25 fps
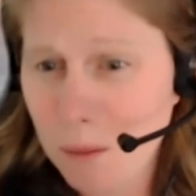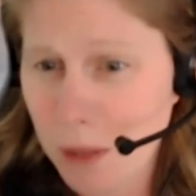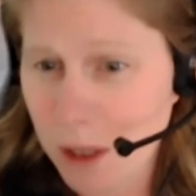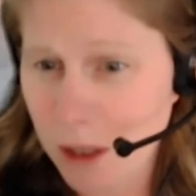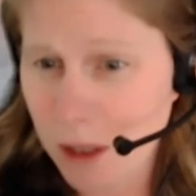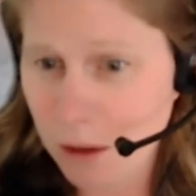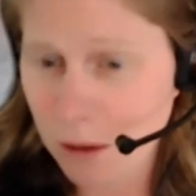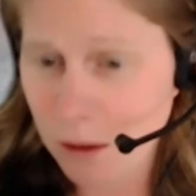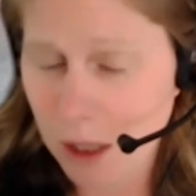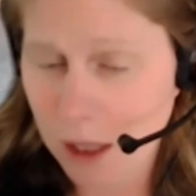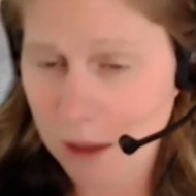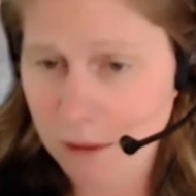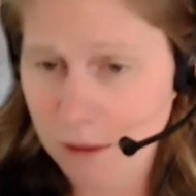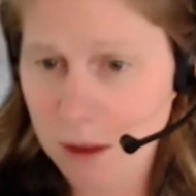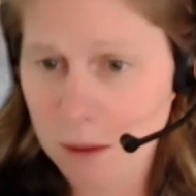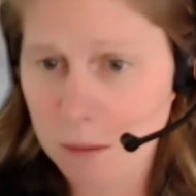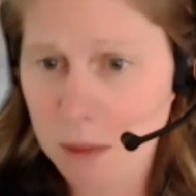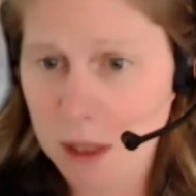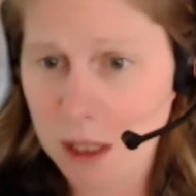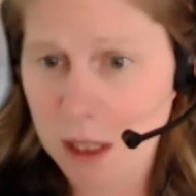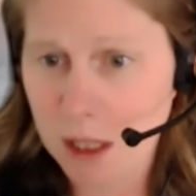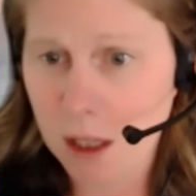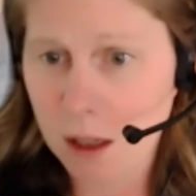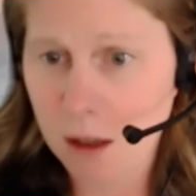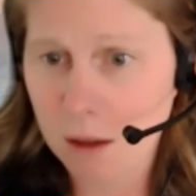but you have to
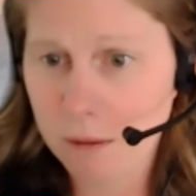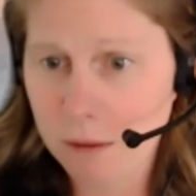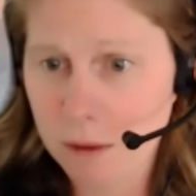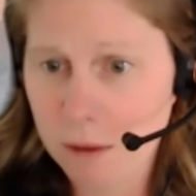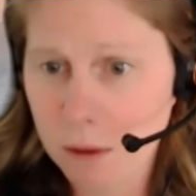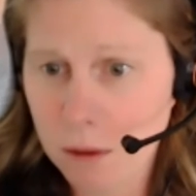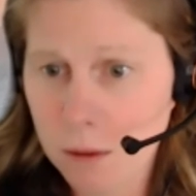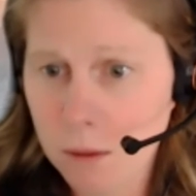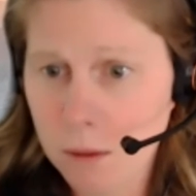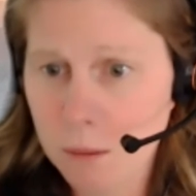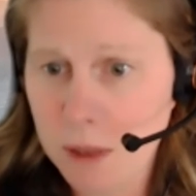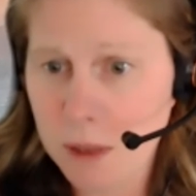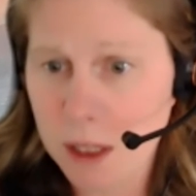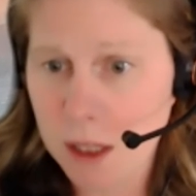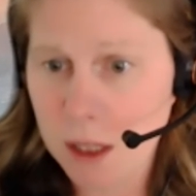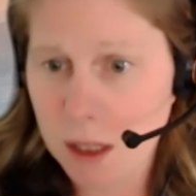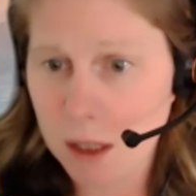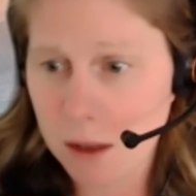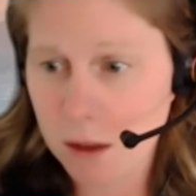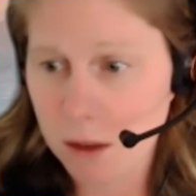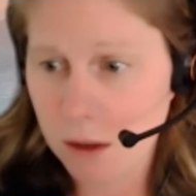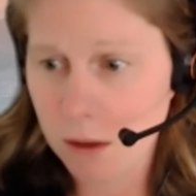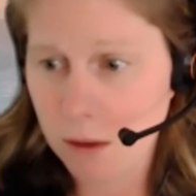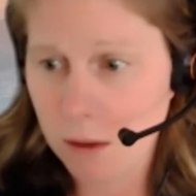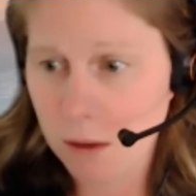be careful
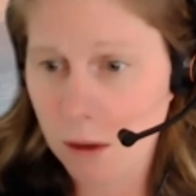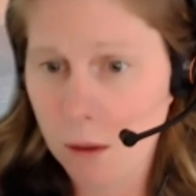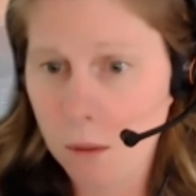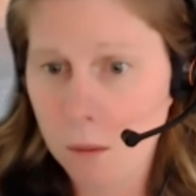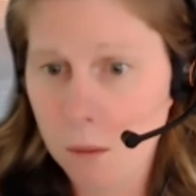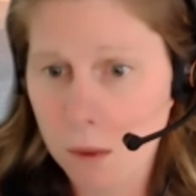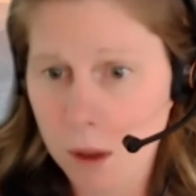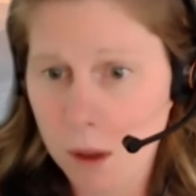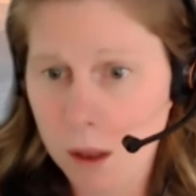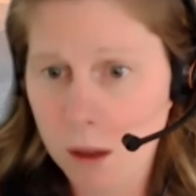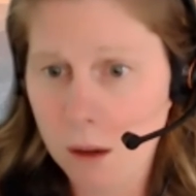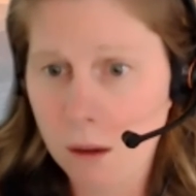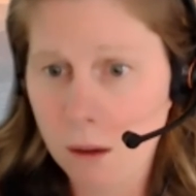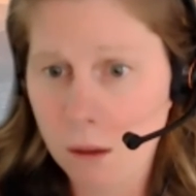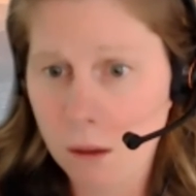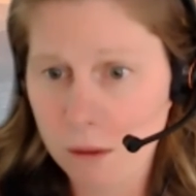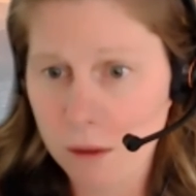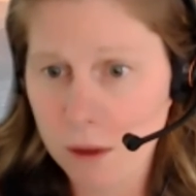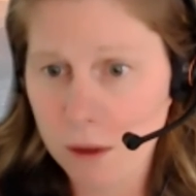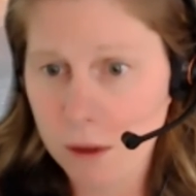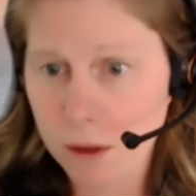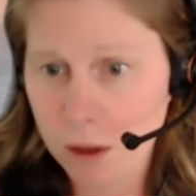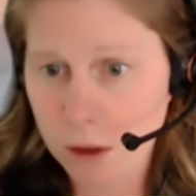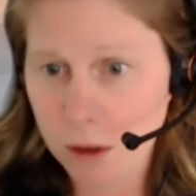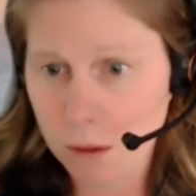because you don't want to
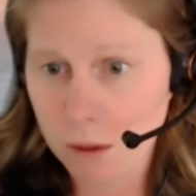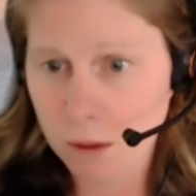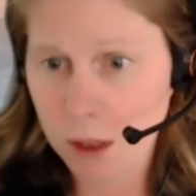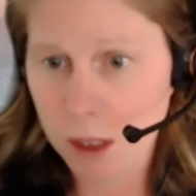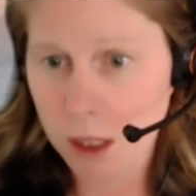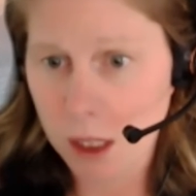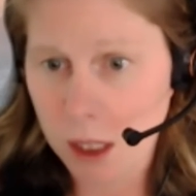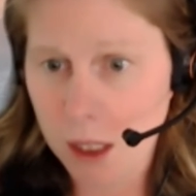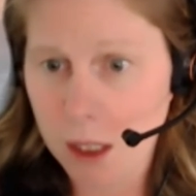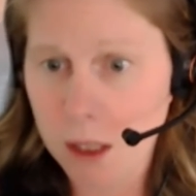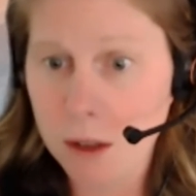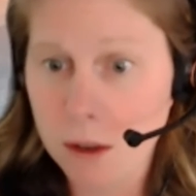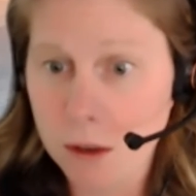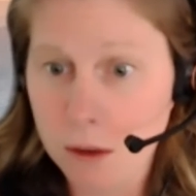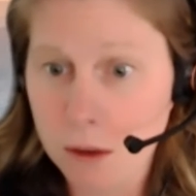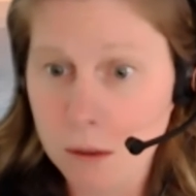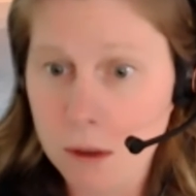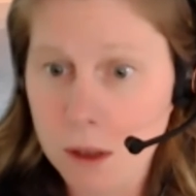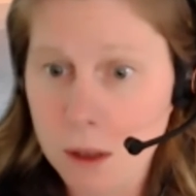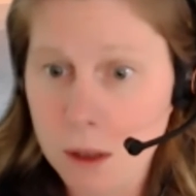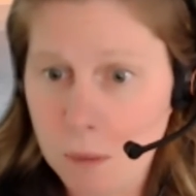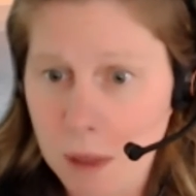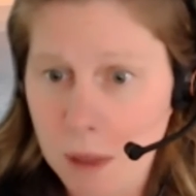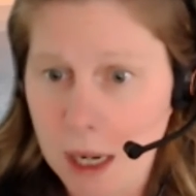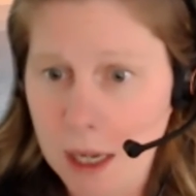overdo it and induce
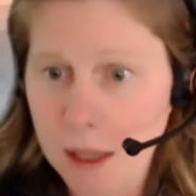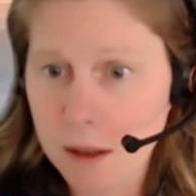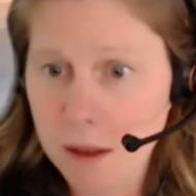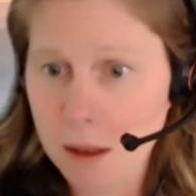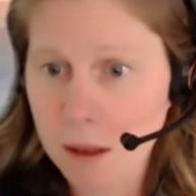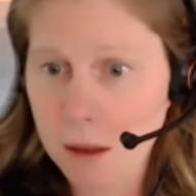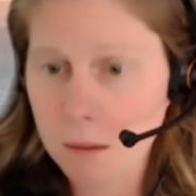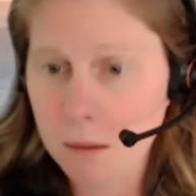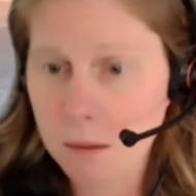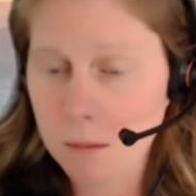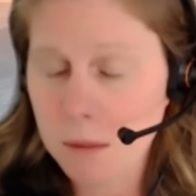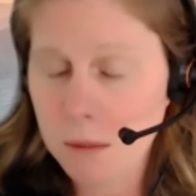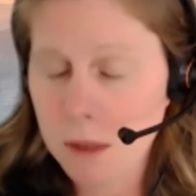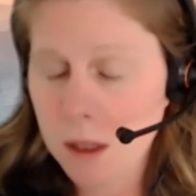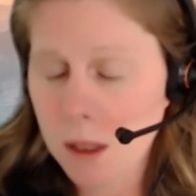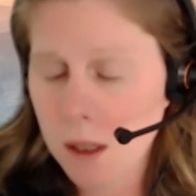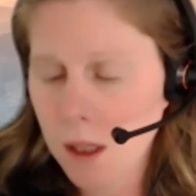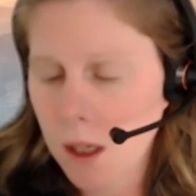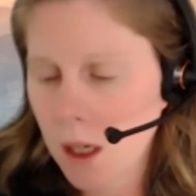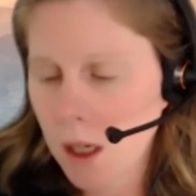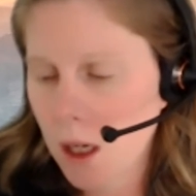spasms.